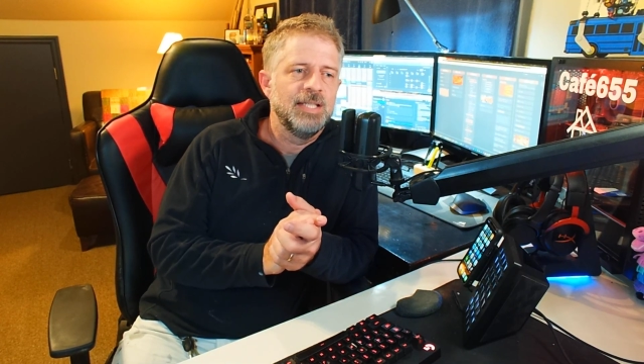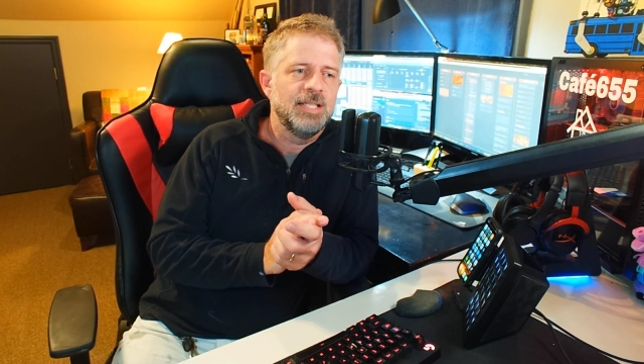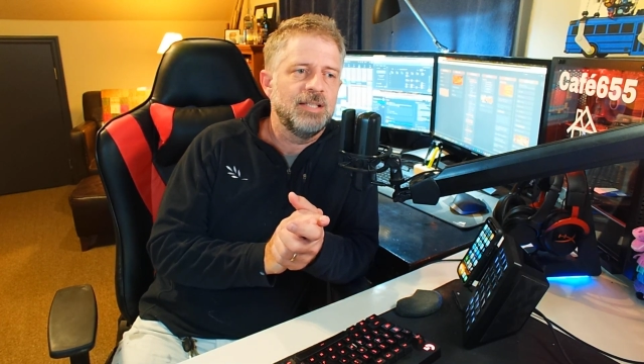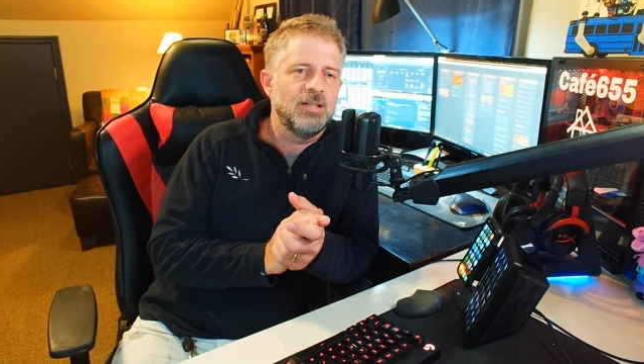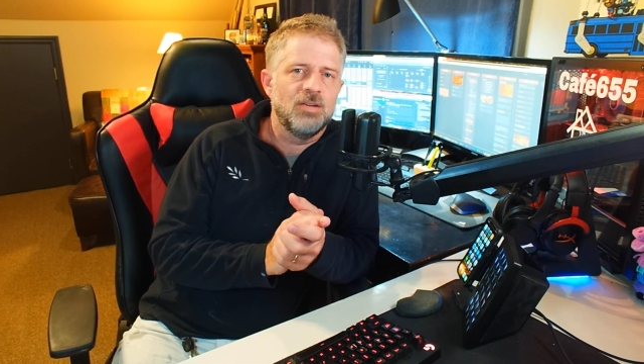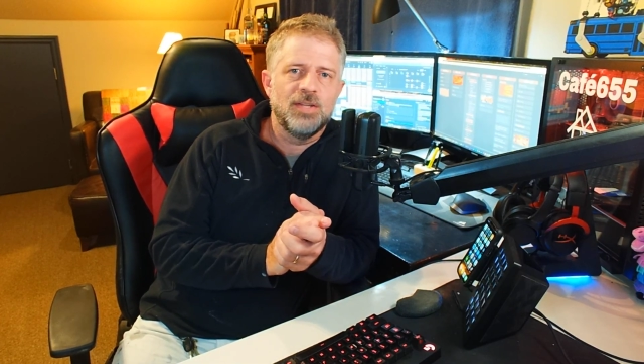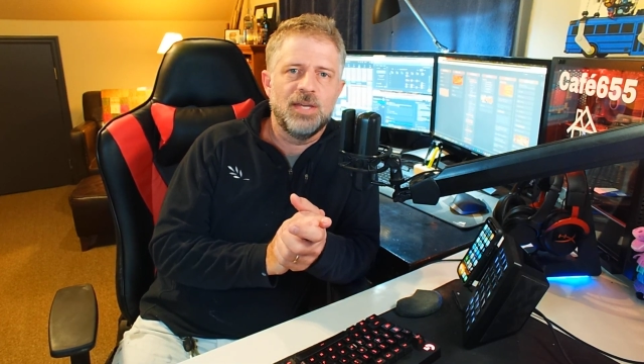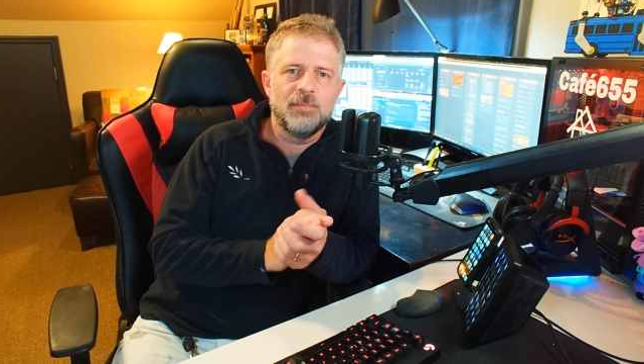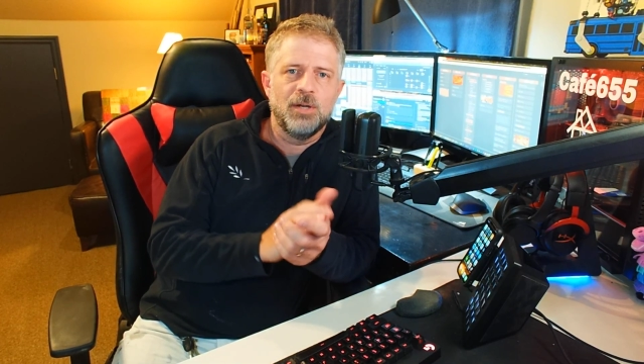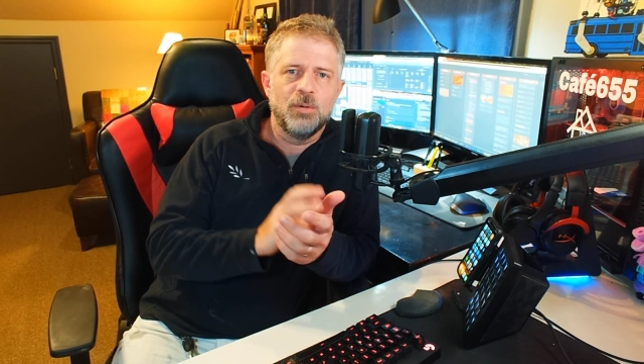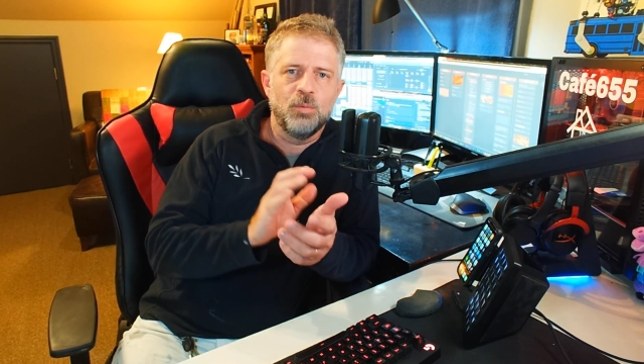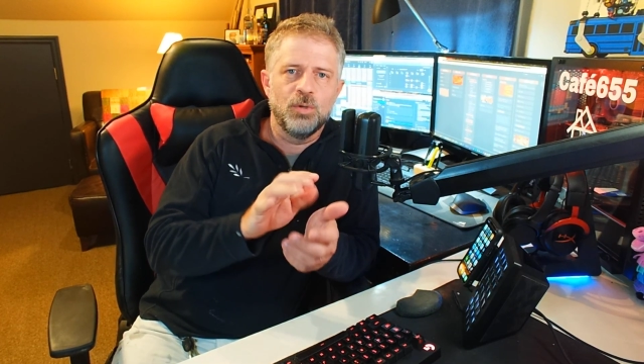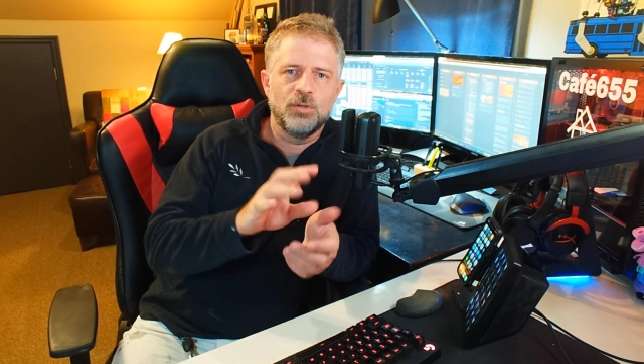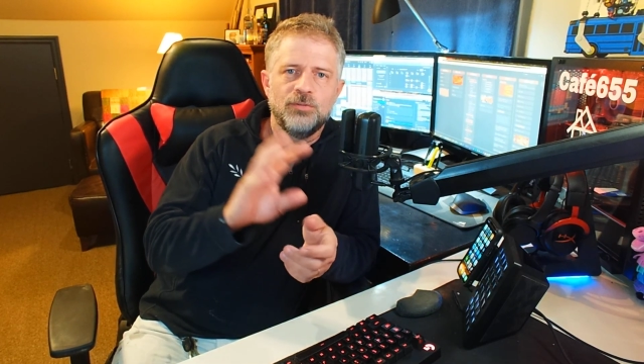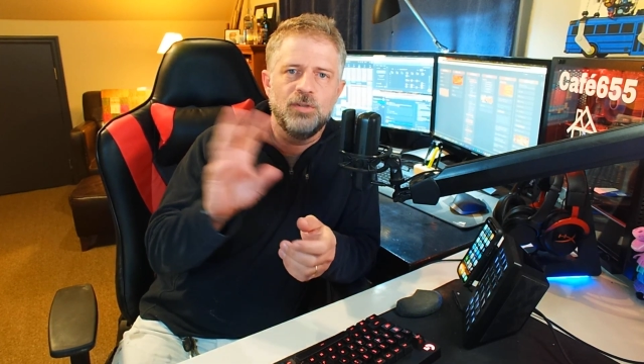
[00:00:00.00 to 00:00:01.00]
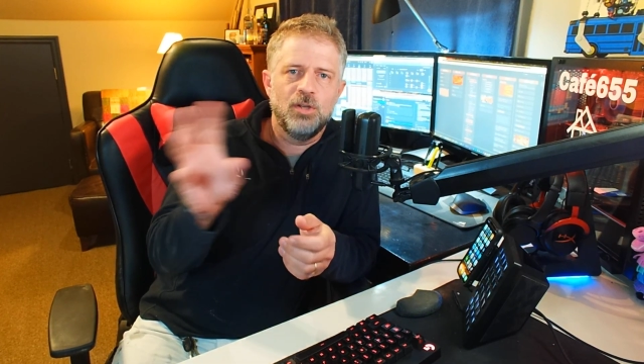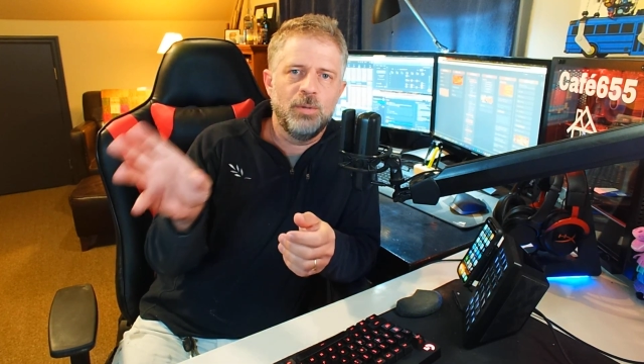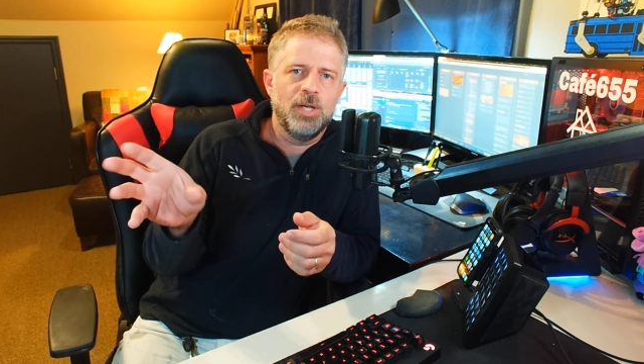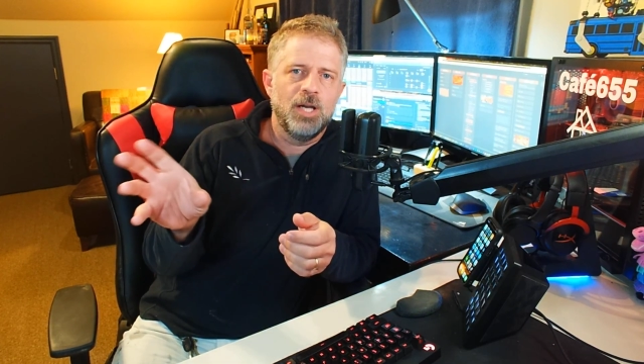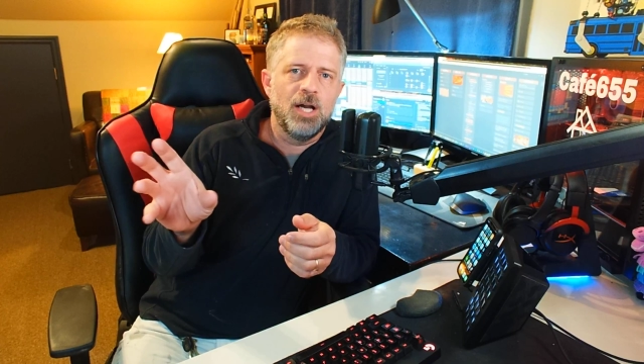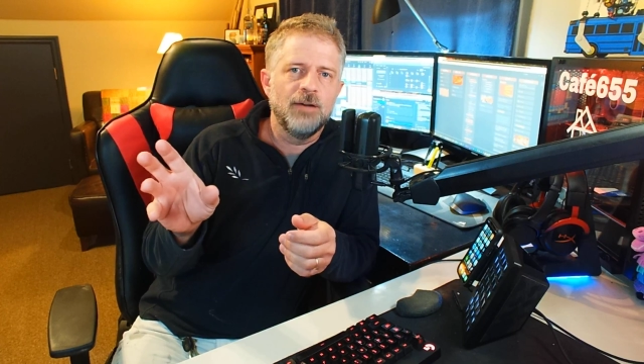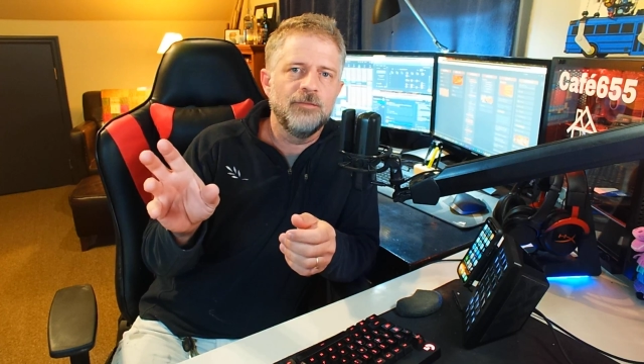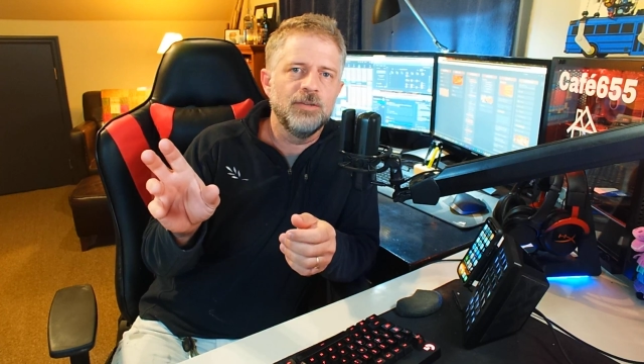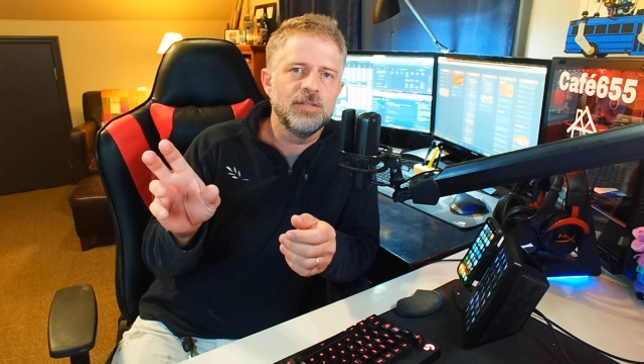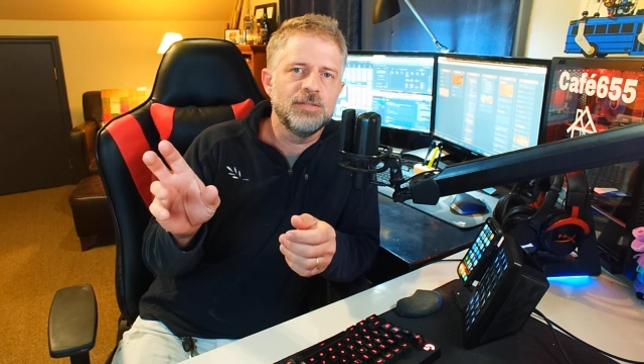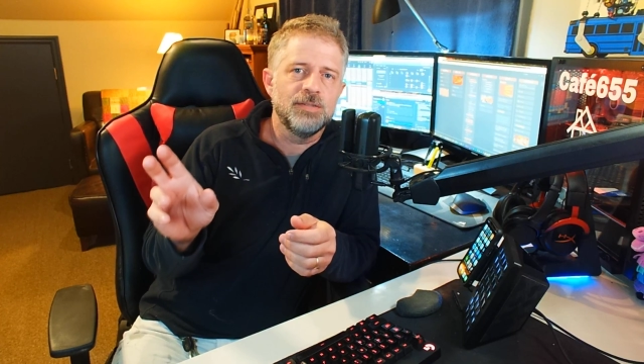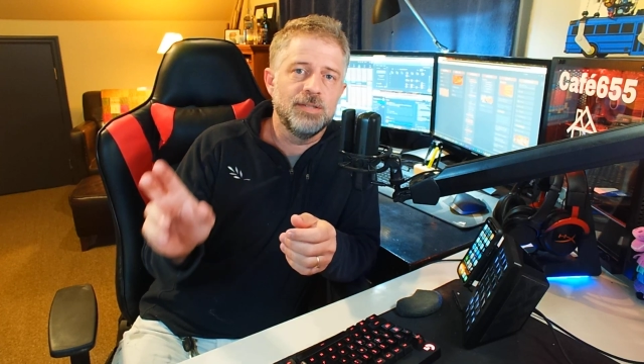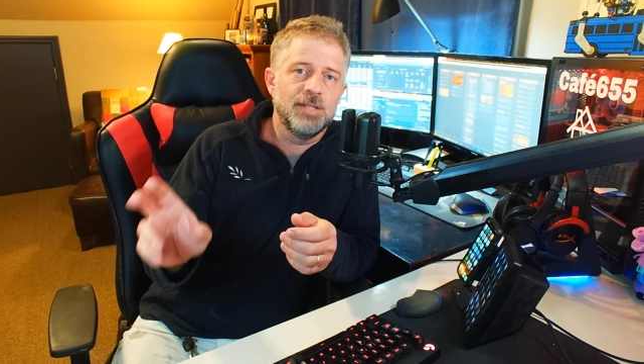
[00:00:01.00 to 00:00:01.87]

Call that my workflowy office,